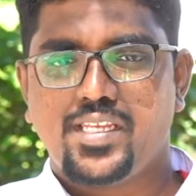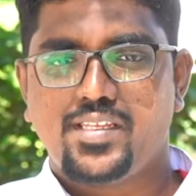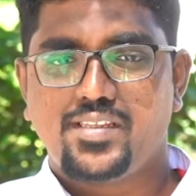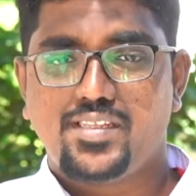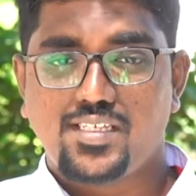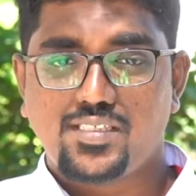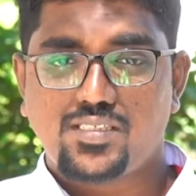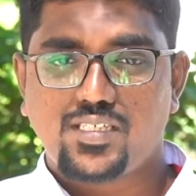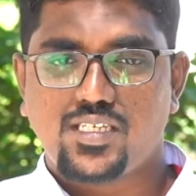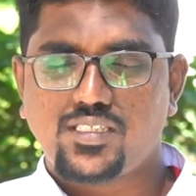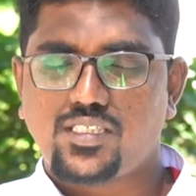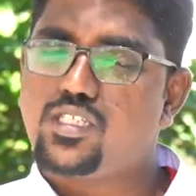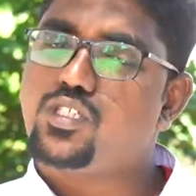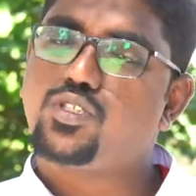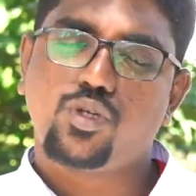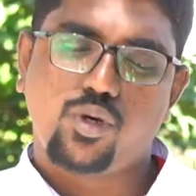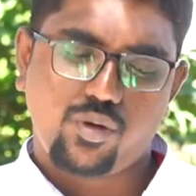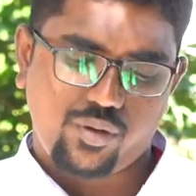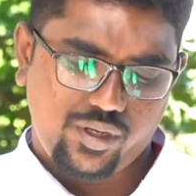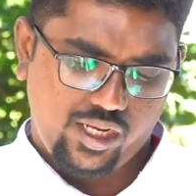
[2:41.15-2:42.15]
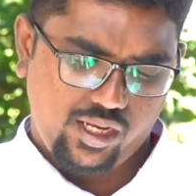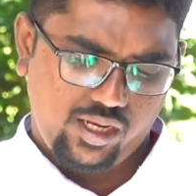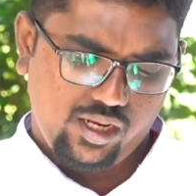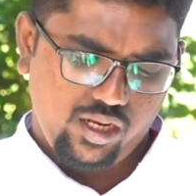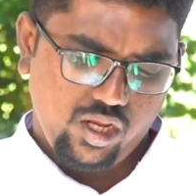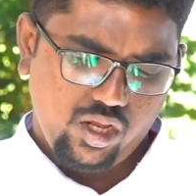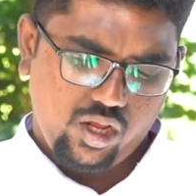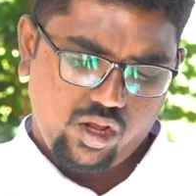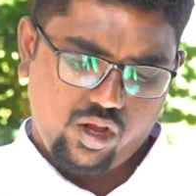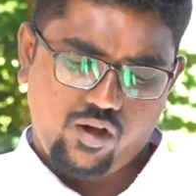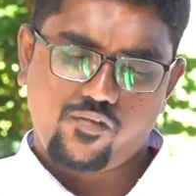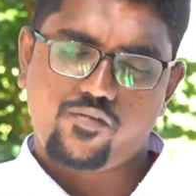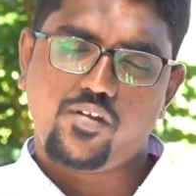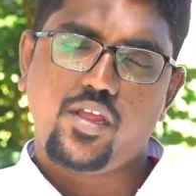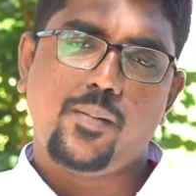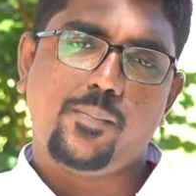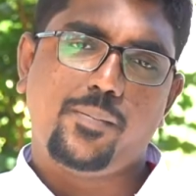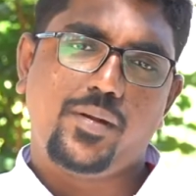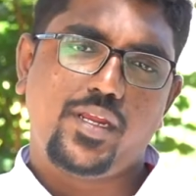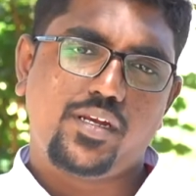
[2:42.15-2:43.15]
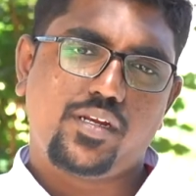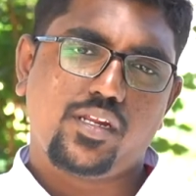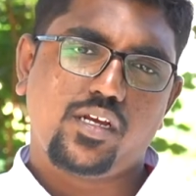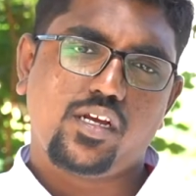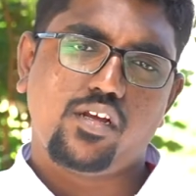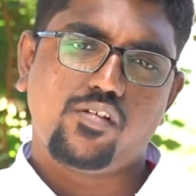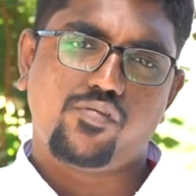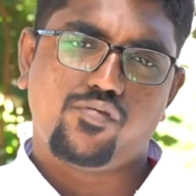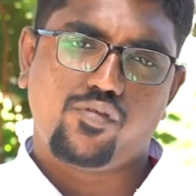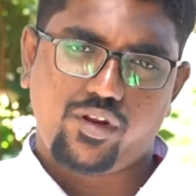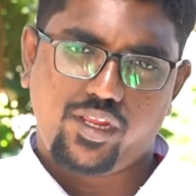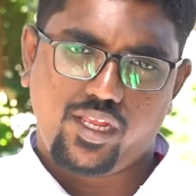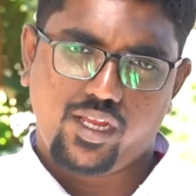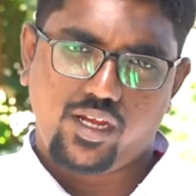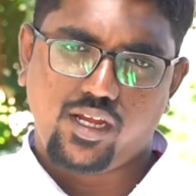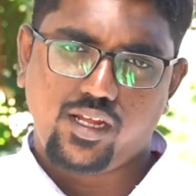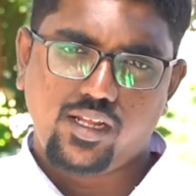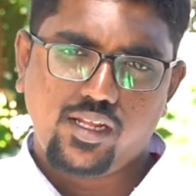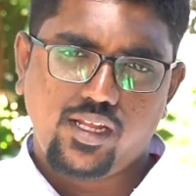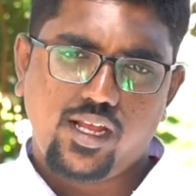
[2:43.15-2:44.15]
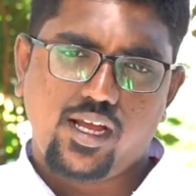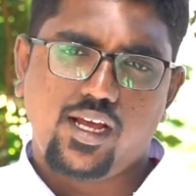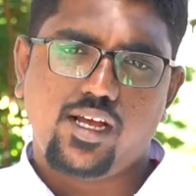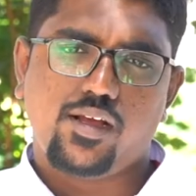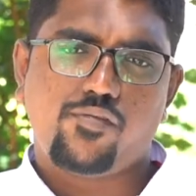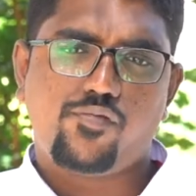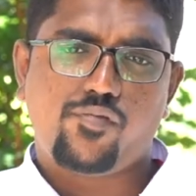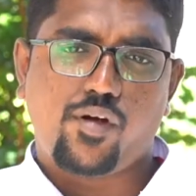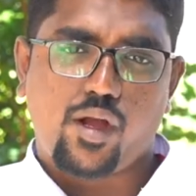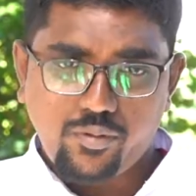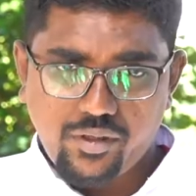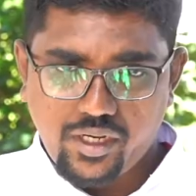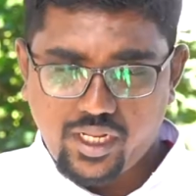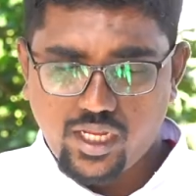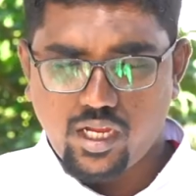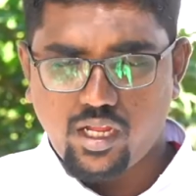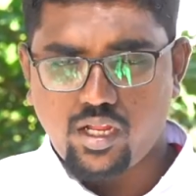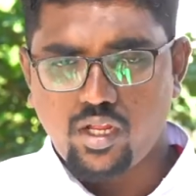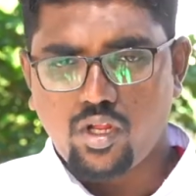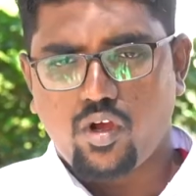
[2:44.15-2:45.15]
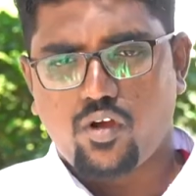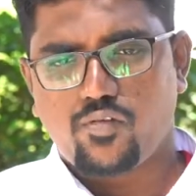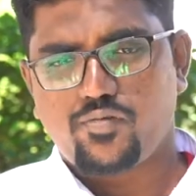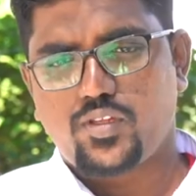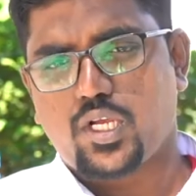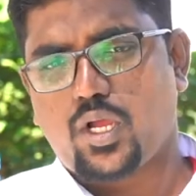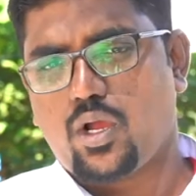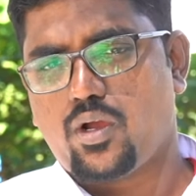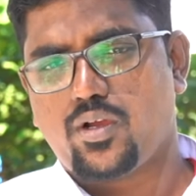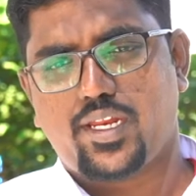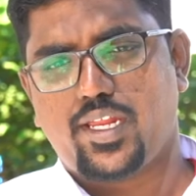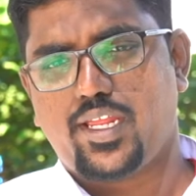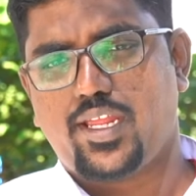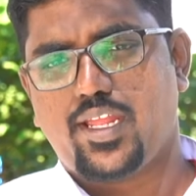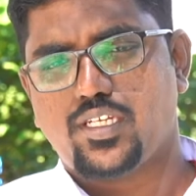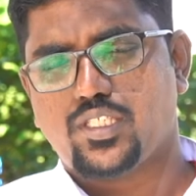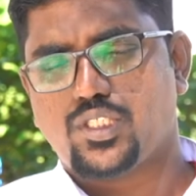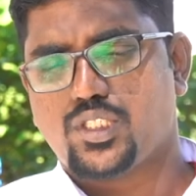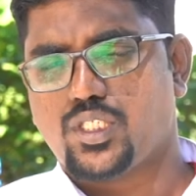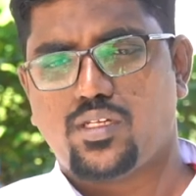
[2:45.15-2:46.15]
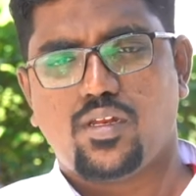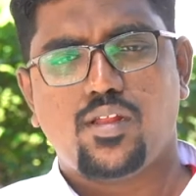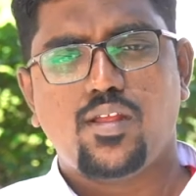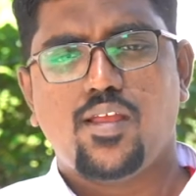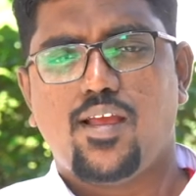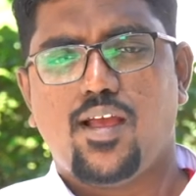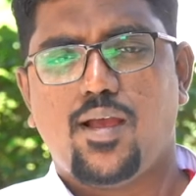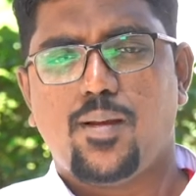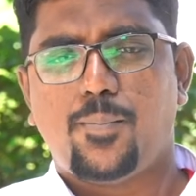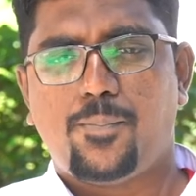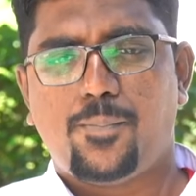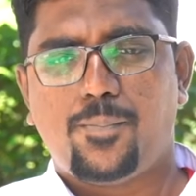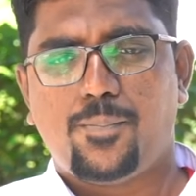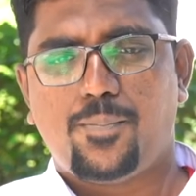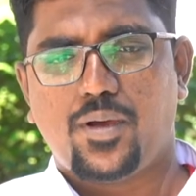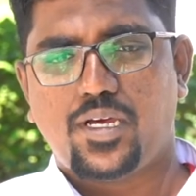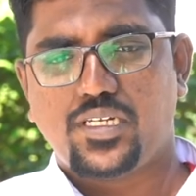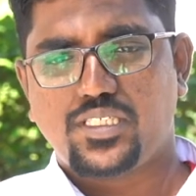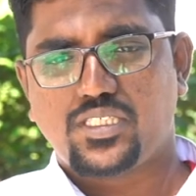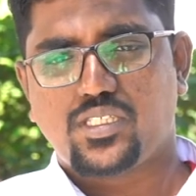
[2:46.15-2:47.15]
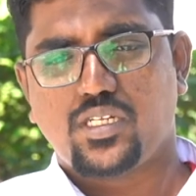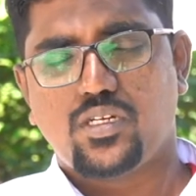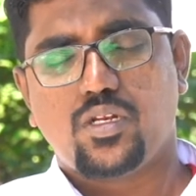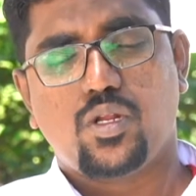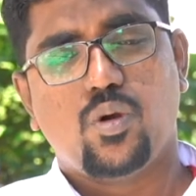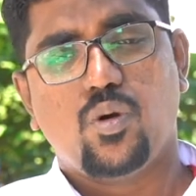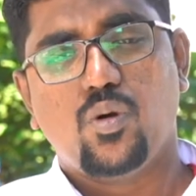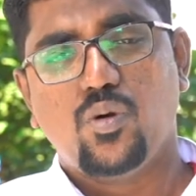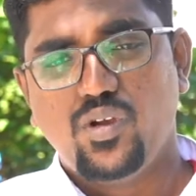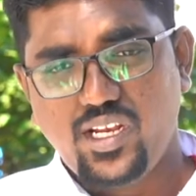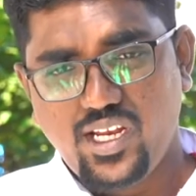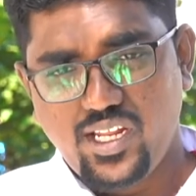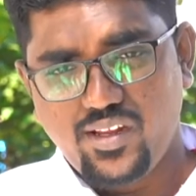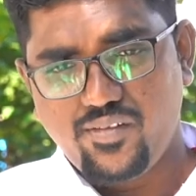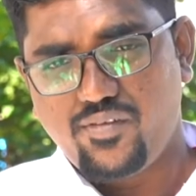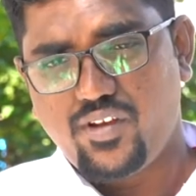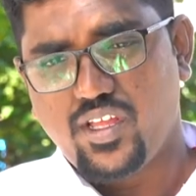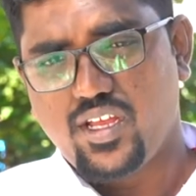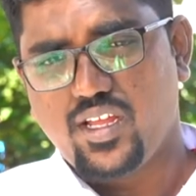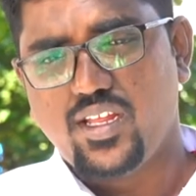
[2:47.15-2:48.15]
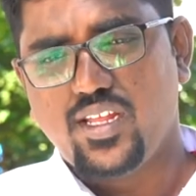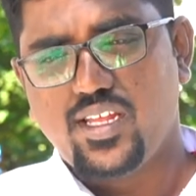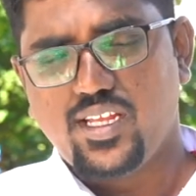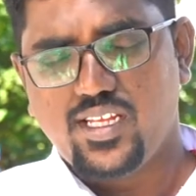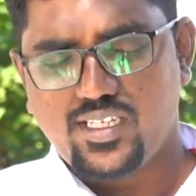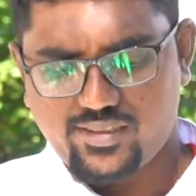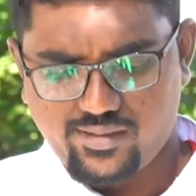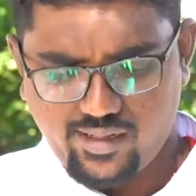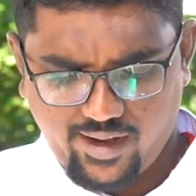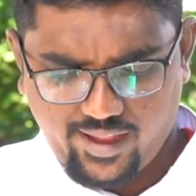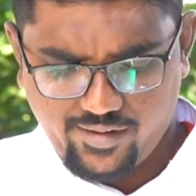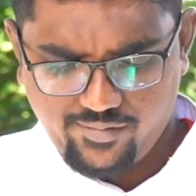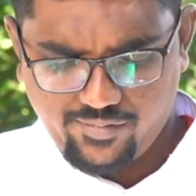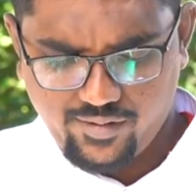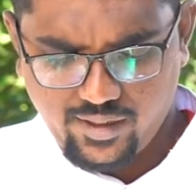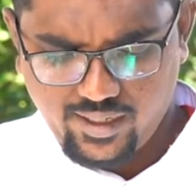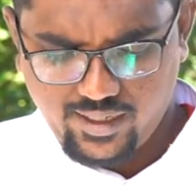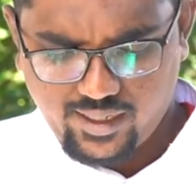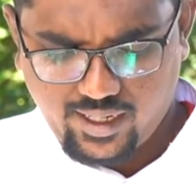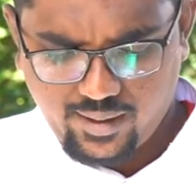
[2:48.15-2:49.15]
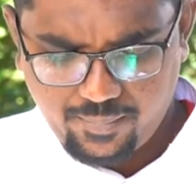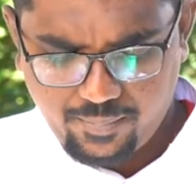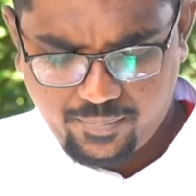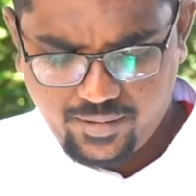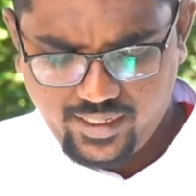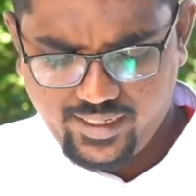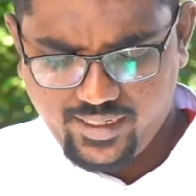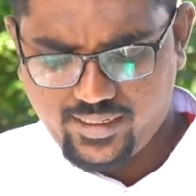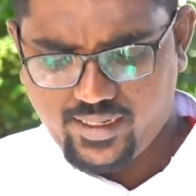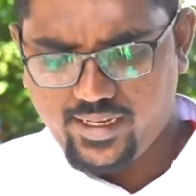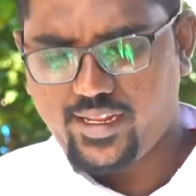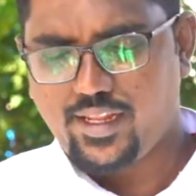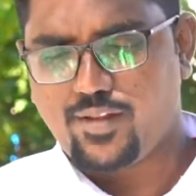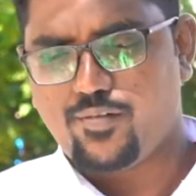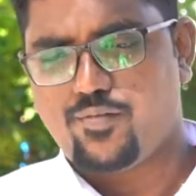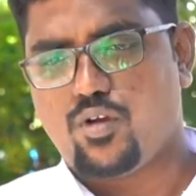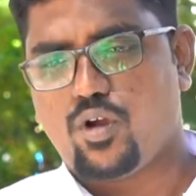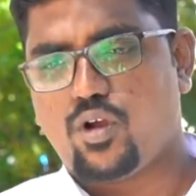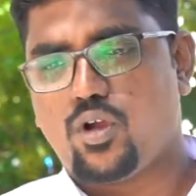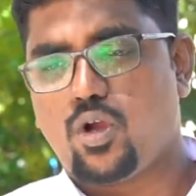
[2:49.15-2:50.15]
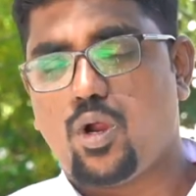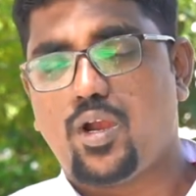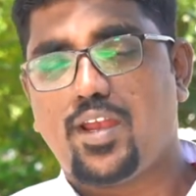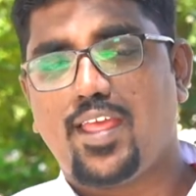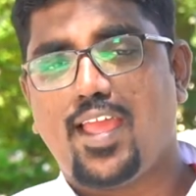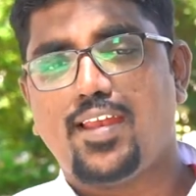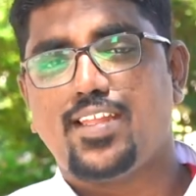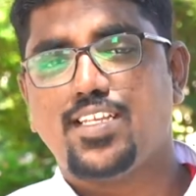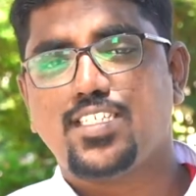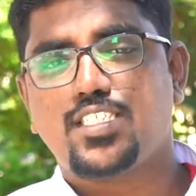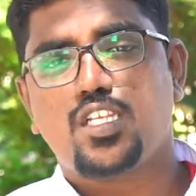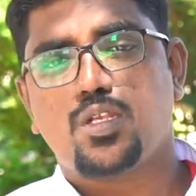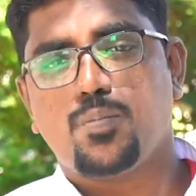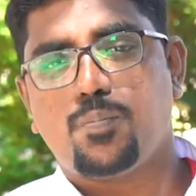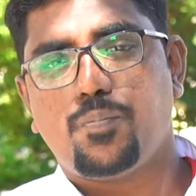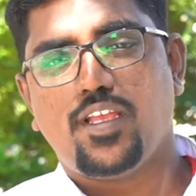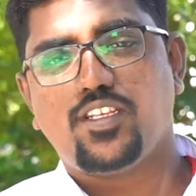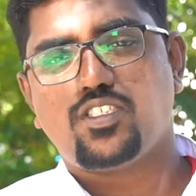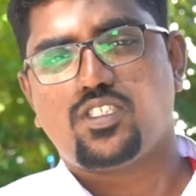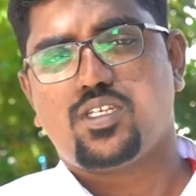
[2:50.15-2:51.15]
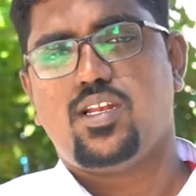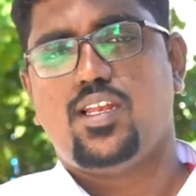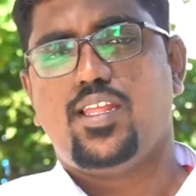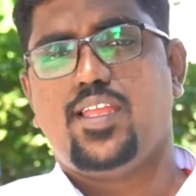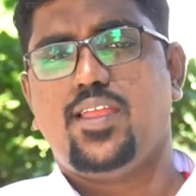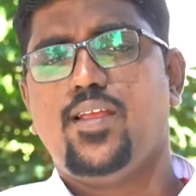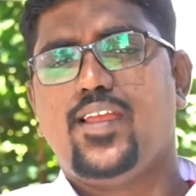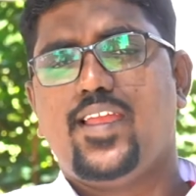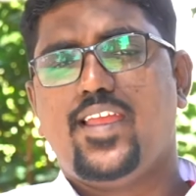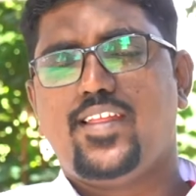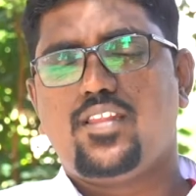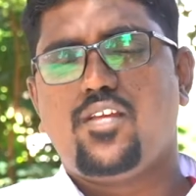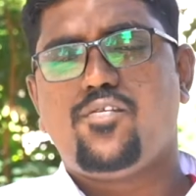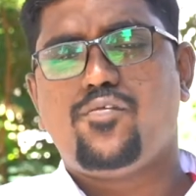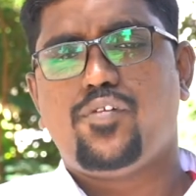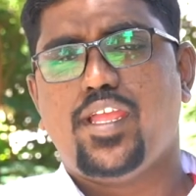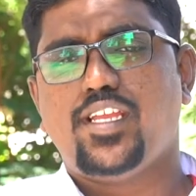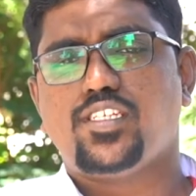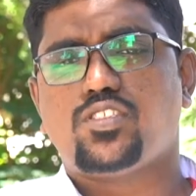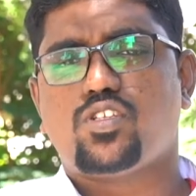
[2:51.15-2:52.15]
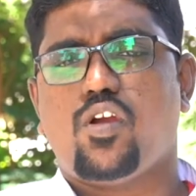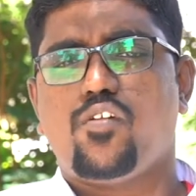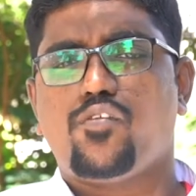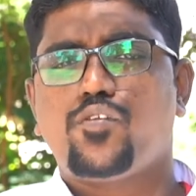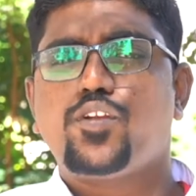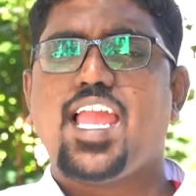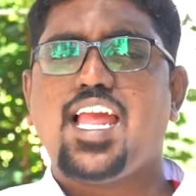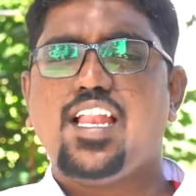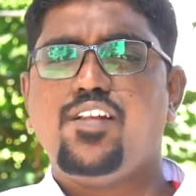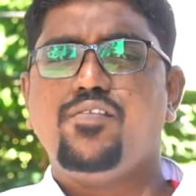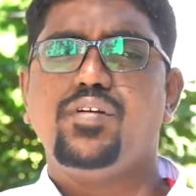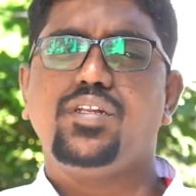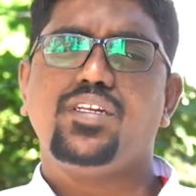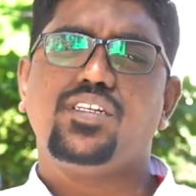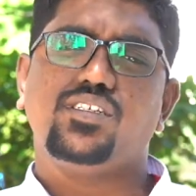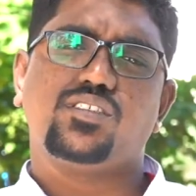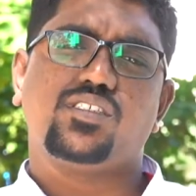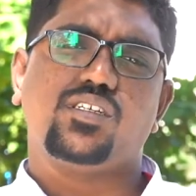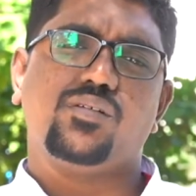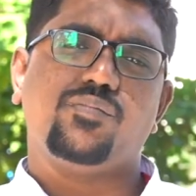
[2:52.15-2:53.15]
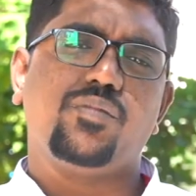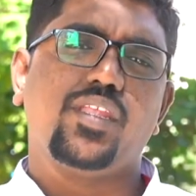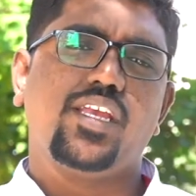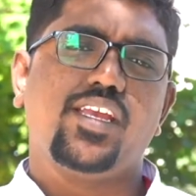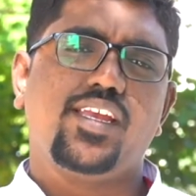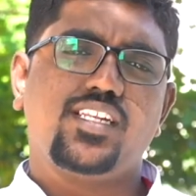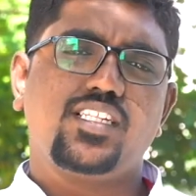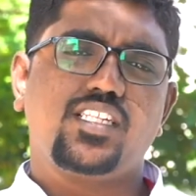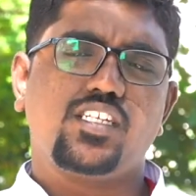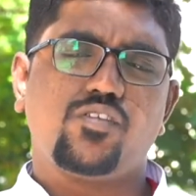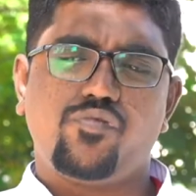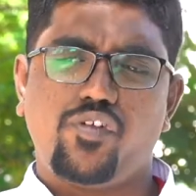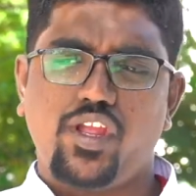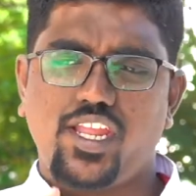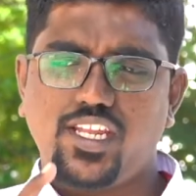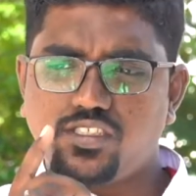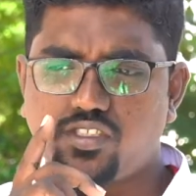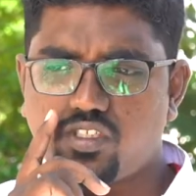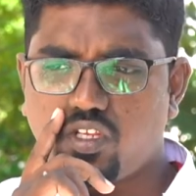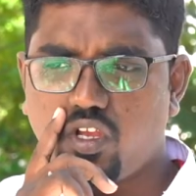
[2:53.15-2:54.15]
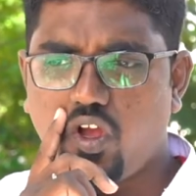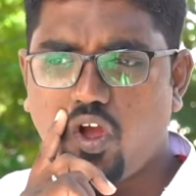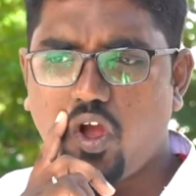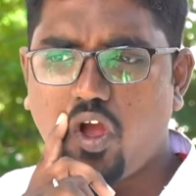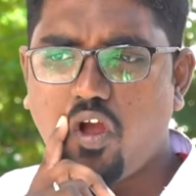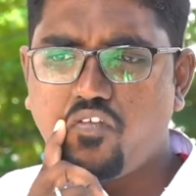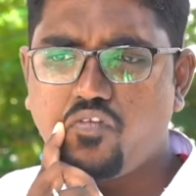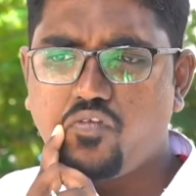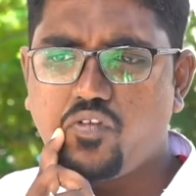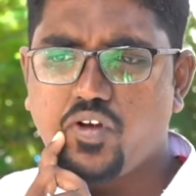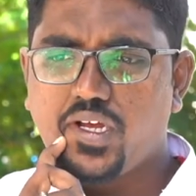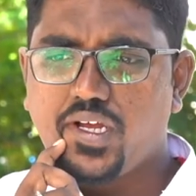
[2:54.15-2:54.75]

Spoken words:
This is the story of Peter Fourier, a founder of the congregation, a person who lived his life completely for God, and especially in the face of Calvinism, in the face of